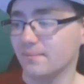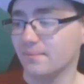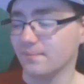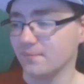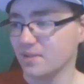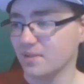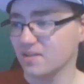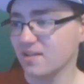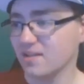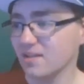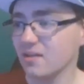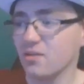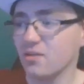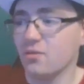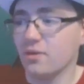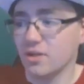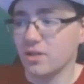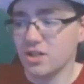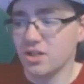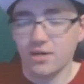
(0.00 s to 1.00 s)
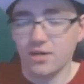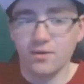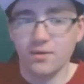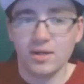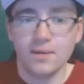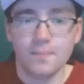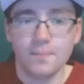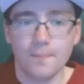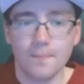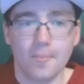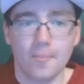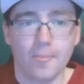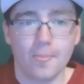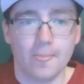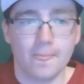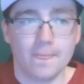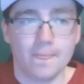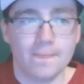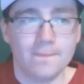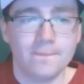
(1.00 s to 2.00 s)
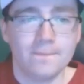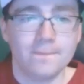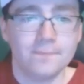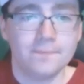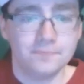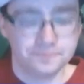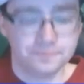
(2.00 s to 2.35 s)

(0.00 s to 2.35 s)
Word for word: let's get into it, shall we? So